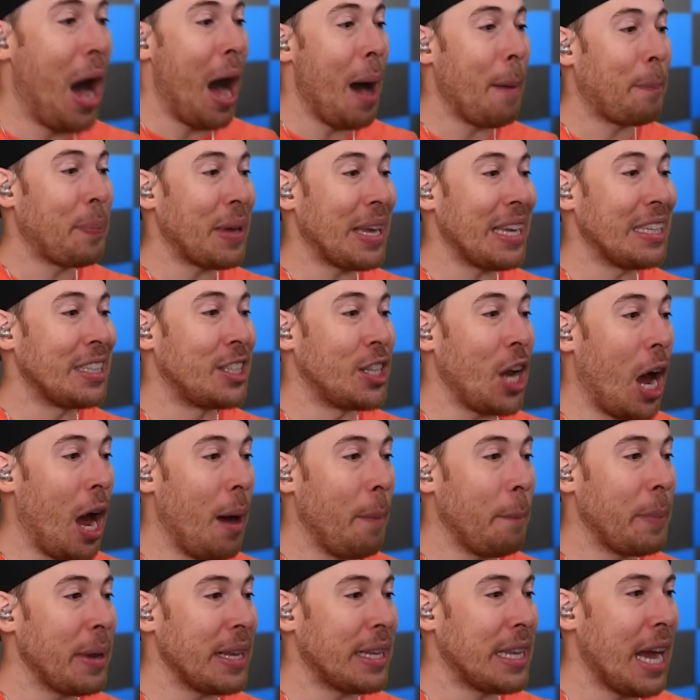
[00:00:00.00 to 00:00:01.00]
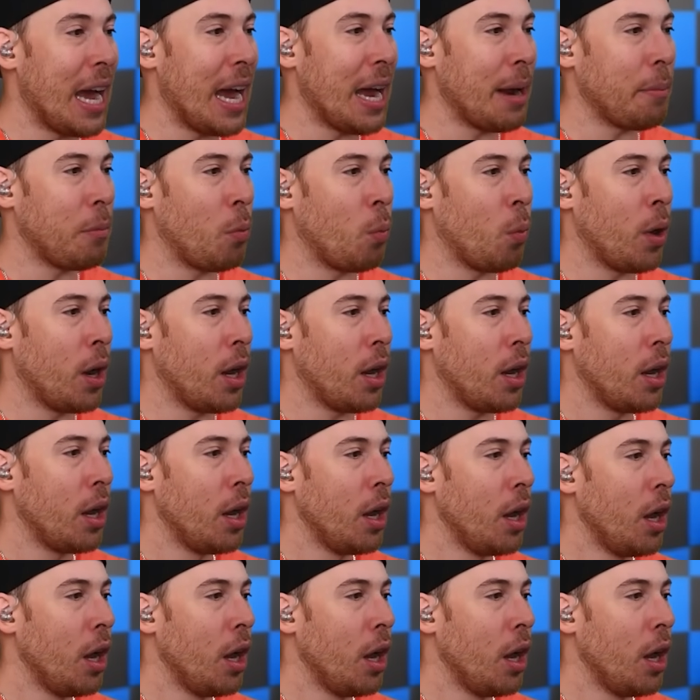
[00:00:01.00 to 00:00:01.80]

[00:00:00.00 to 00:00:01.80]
Poppy Zombie Time? What?